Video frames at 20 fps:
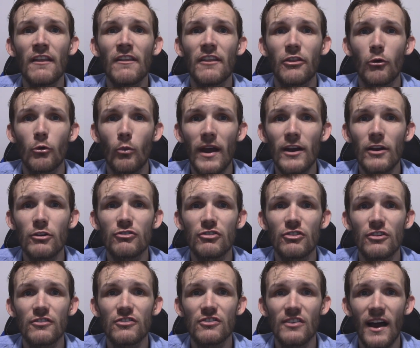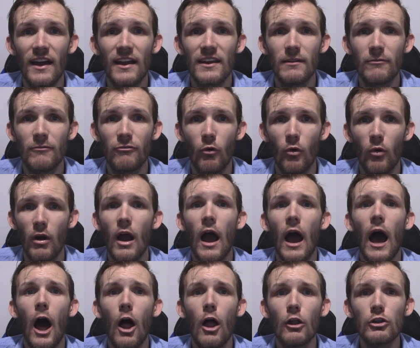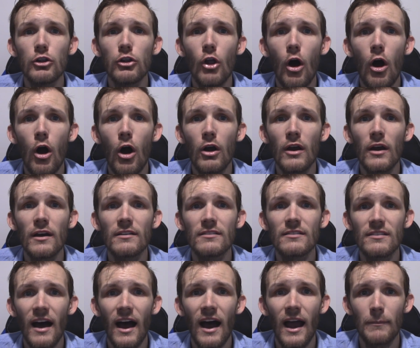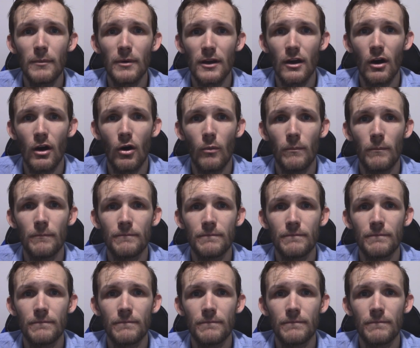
that the Raiders should have signed him for a long time ago.